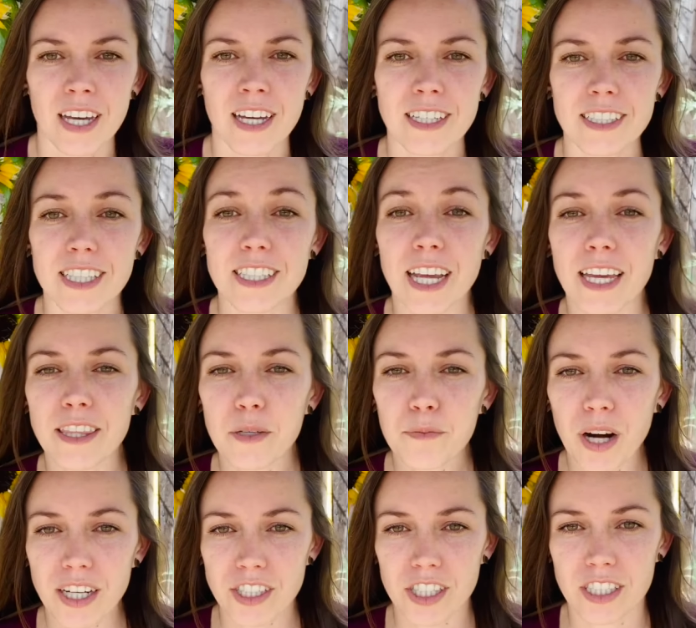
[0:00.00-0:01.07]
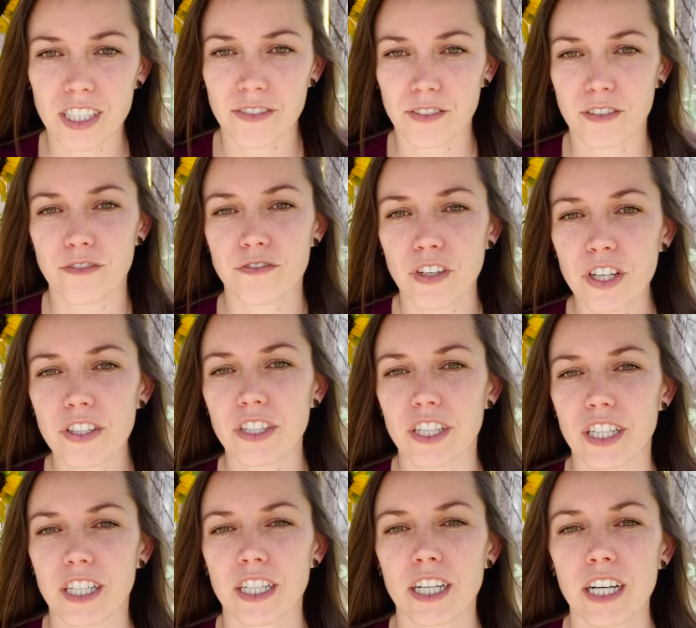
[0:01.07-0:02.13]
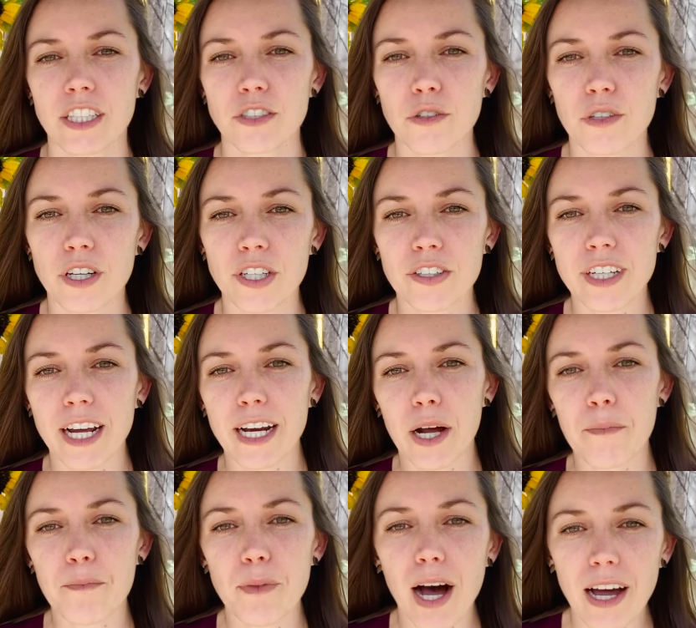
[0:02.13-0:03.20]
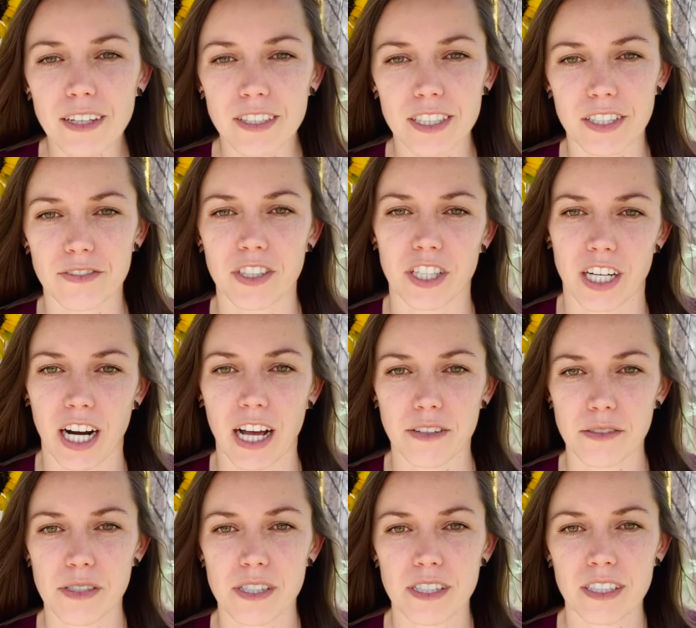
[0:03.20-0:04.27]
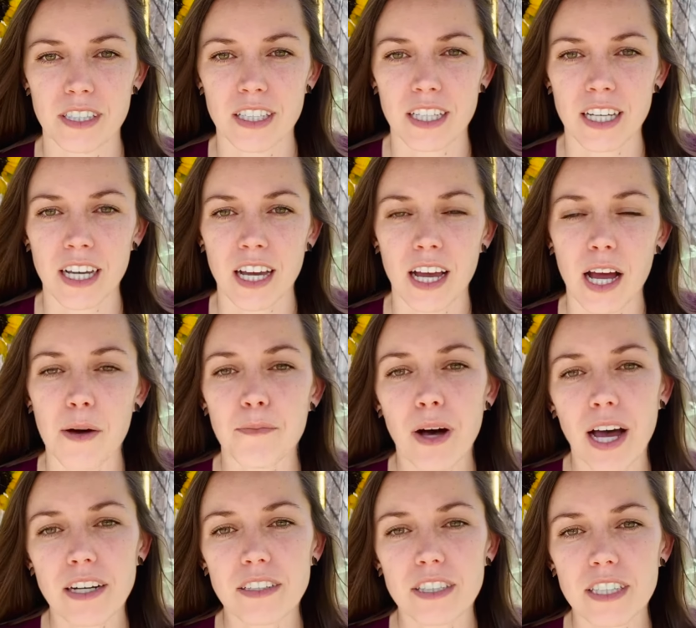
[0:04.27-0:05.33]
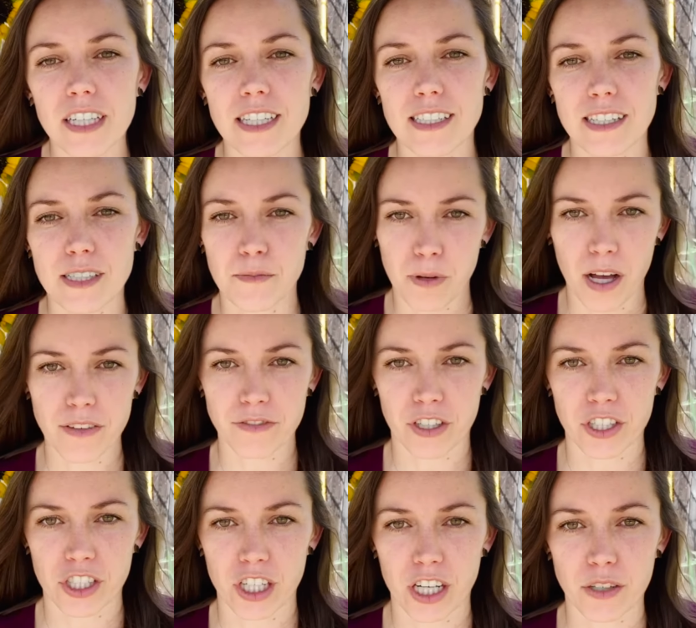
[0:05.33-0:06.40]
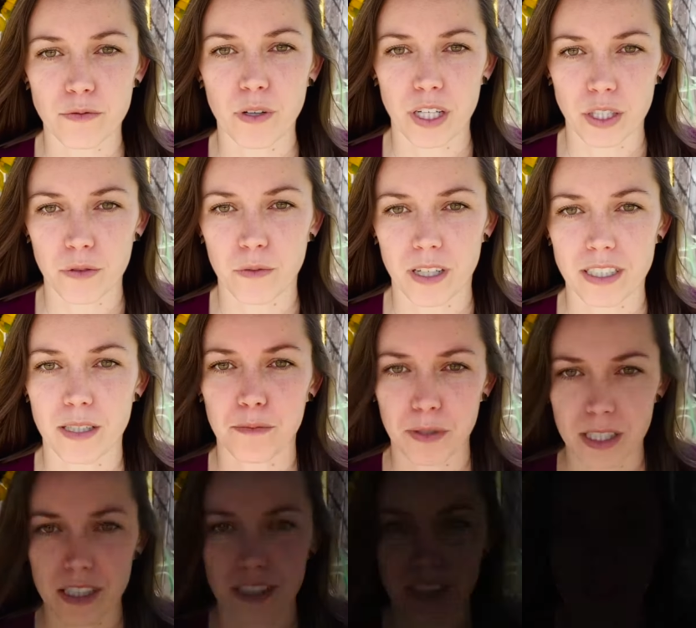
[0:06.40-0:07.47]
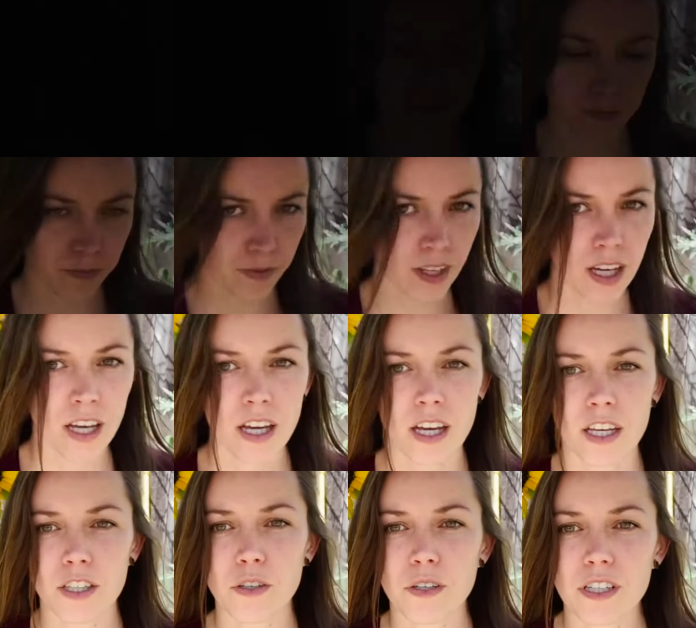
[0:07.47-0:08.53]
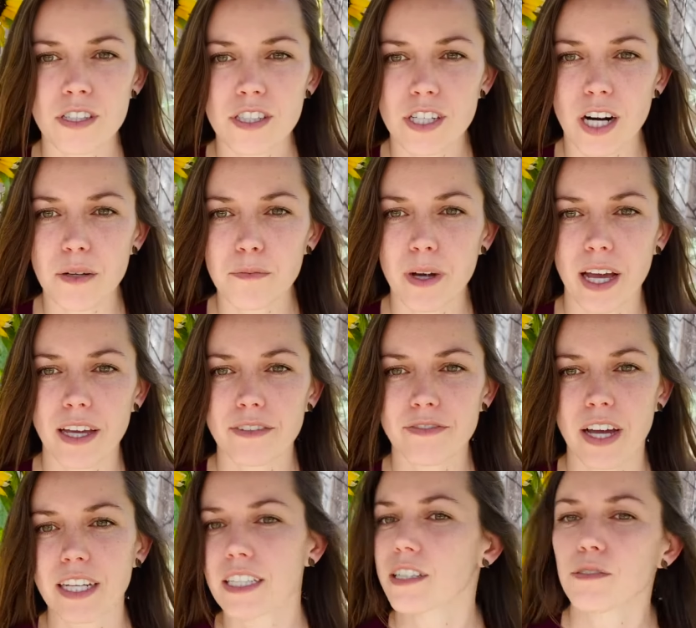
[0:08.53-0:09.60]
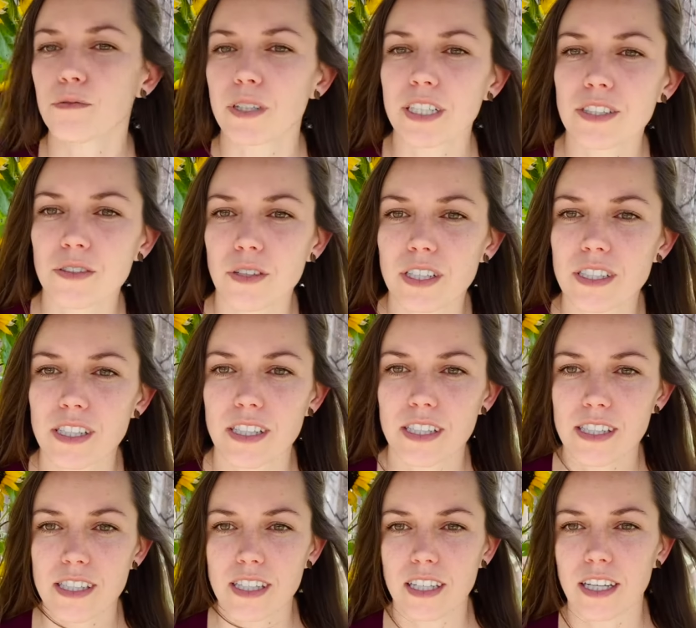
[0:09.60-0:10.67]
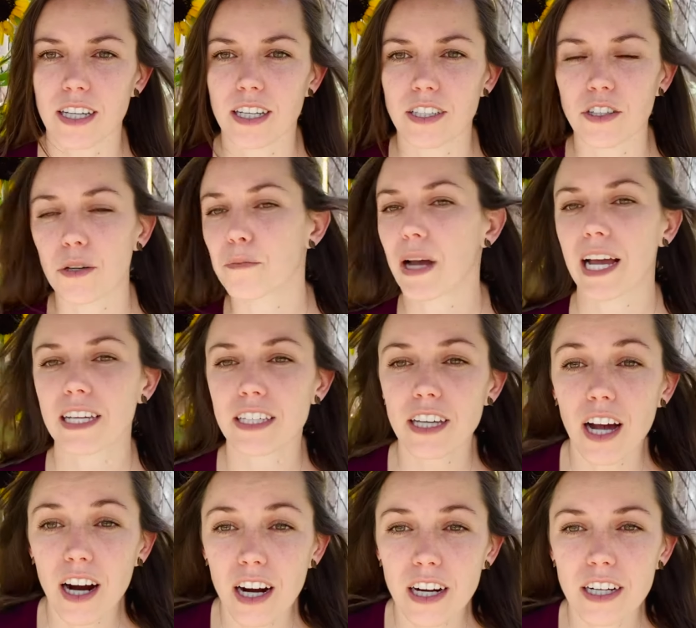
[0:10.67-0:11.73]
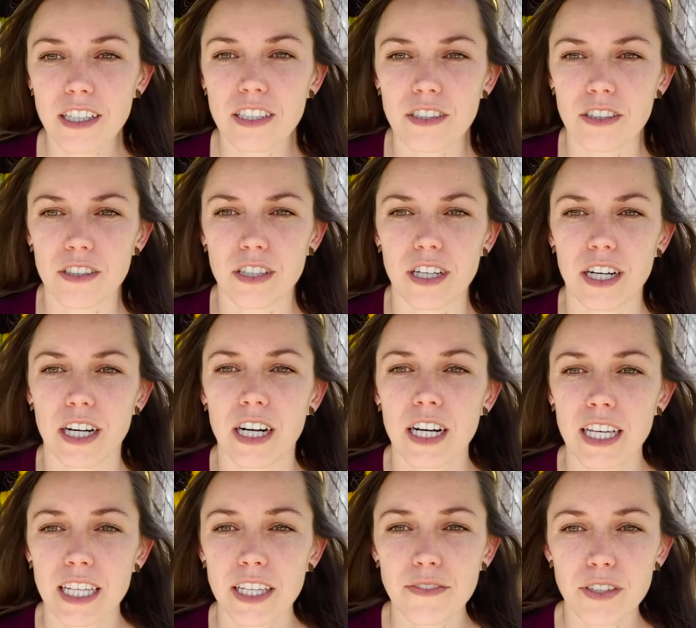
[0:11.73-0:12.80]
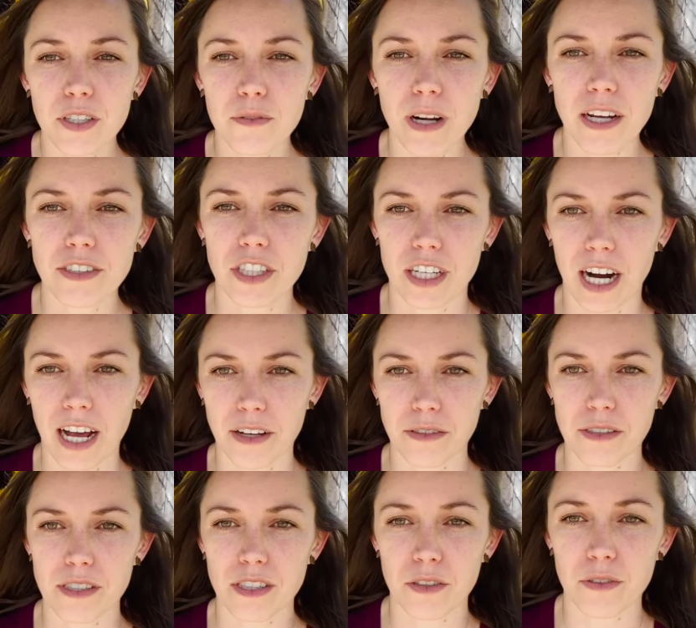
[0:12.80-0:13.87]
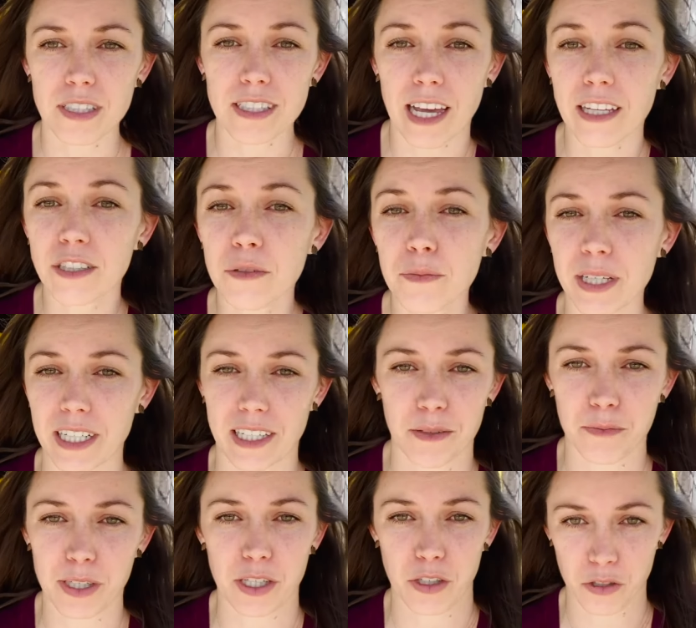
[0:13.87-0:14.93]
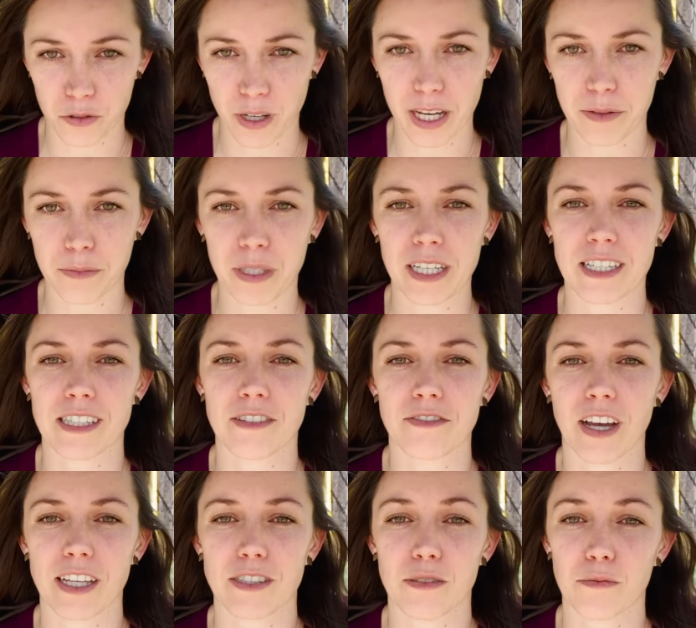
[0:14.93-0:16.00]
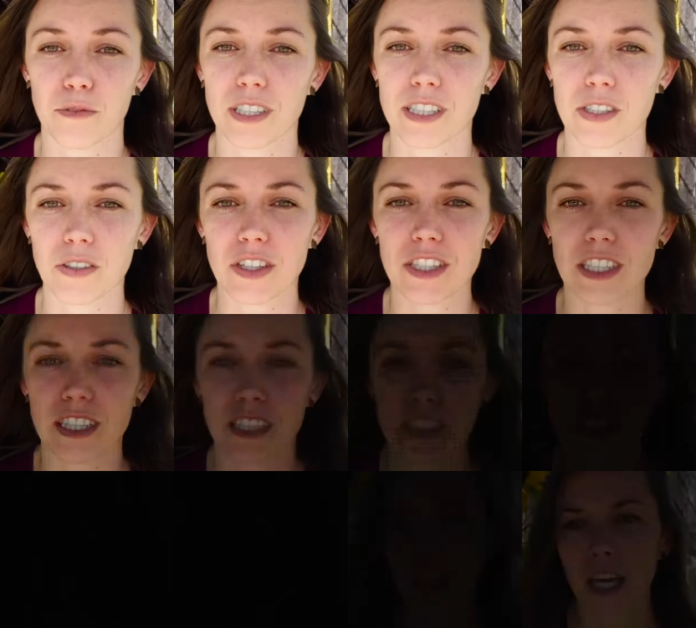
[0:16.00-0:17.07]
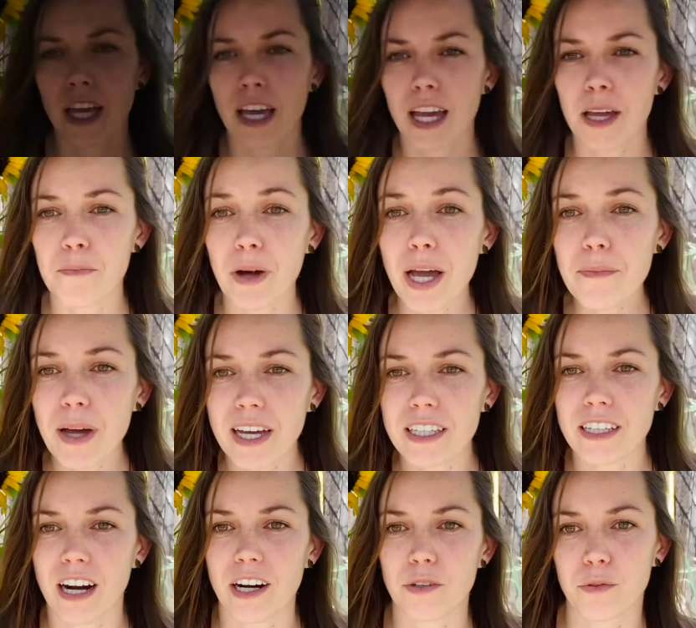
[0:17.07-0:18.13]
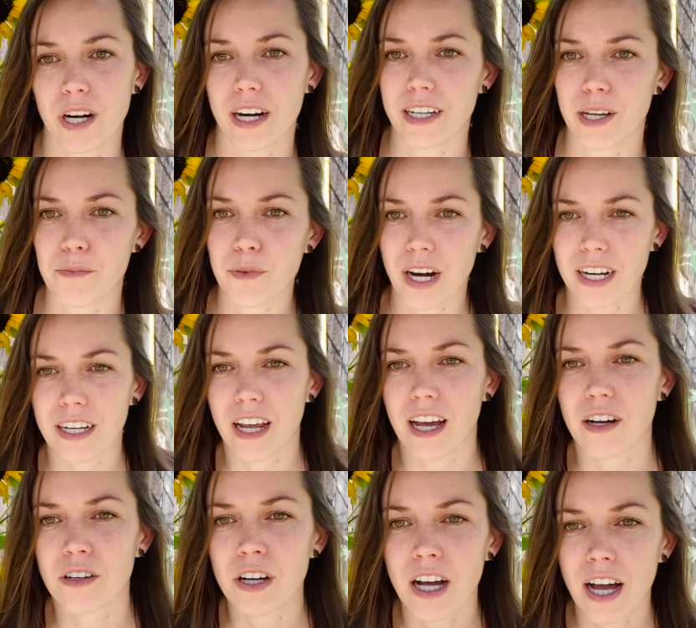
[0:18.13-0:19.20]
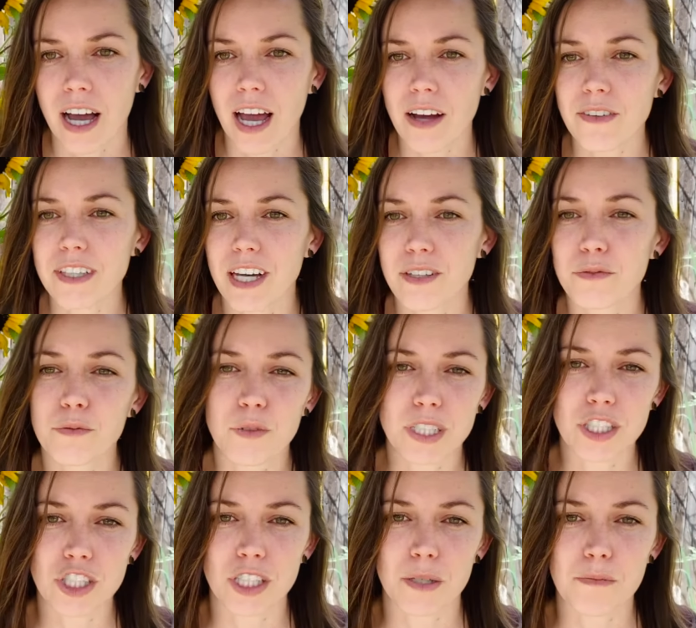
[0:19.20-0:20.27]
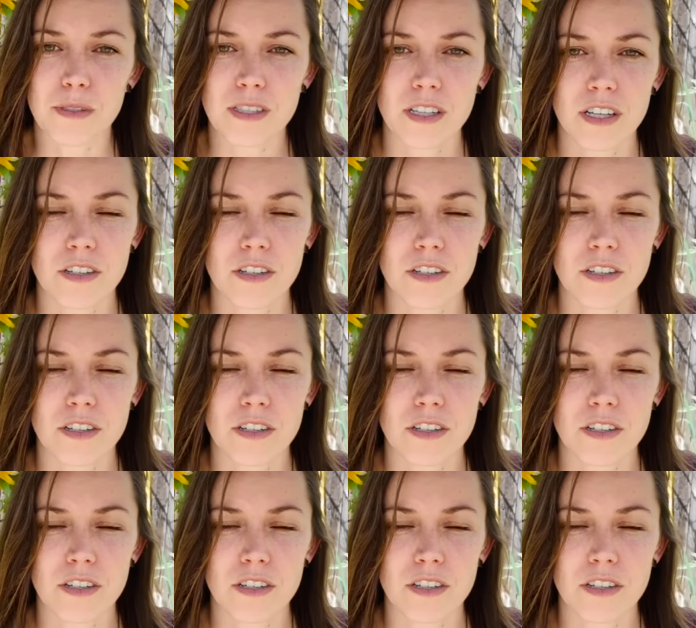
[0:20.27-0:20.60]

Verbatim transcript: To take the project even further, you can create a model of your house. A model is a small version of what you want to build. You can start by finding resources in your backyard or even around your house. The recycle bin can be a great place to find some resources. In my backyard, where I am right now, I have a lot of wood chips.